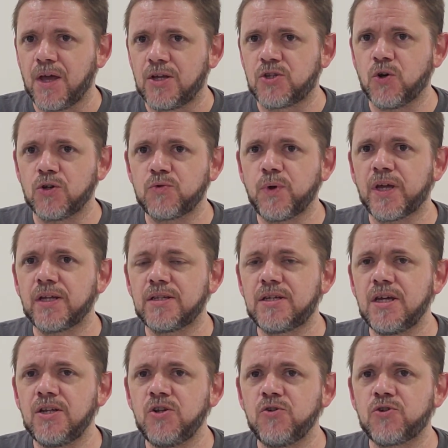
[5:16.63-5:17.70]
So, as we
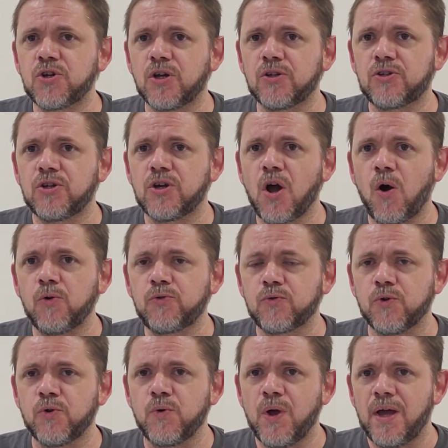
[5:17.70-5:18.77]
continue to, to go
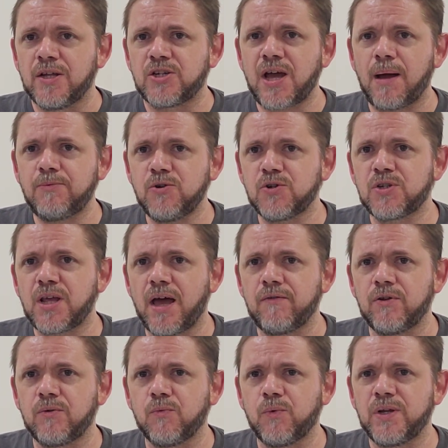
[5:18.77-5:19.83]
through chapter 7,